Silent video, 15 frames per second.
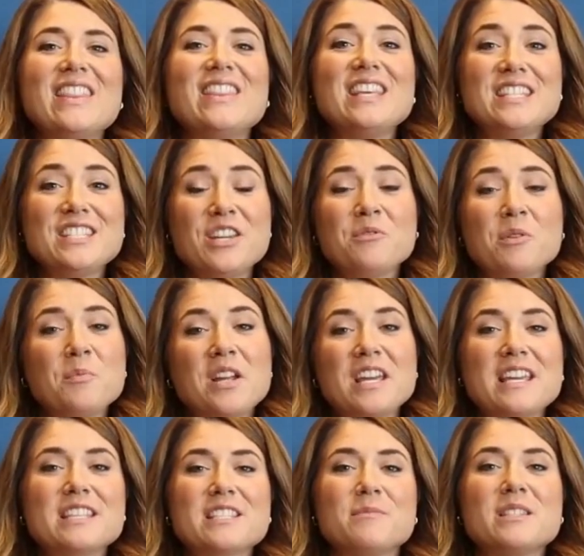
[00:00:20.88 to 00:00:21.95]
This year we're
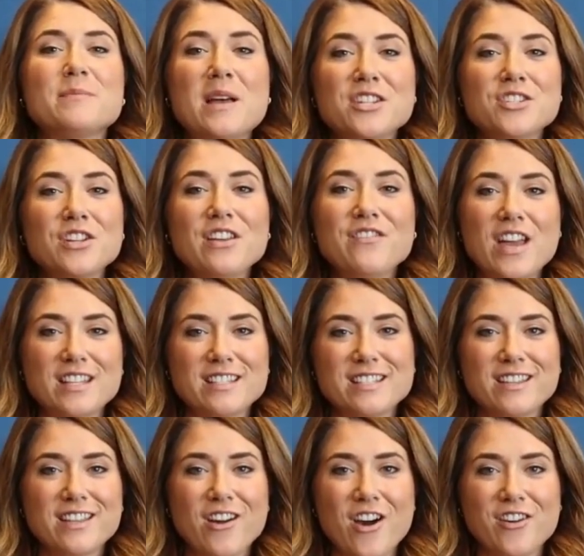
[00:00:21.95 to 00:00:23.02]
bringing some special
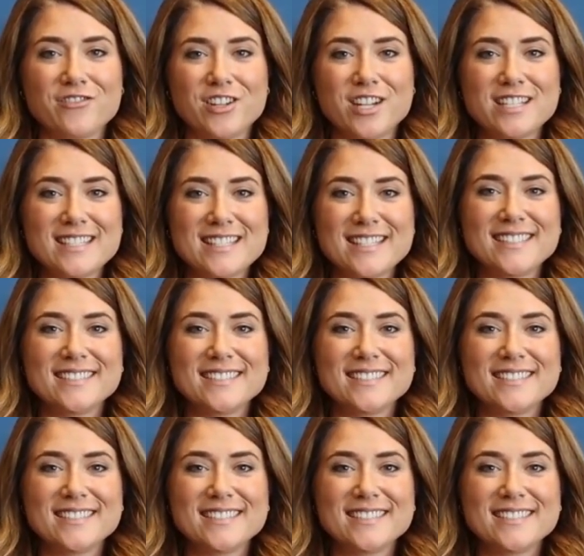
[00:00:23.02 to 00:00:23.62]
events to the conference.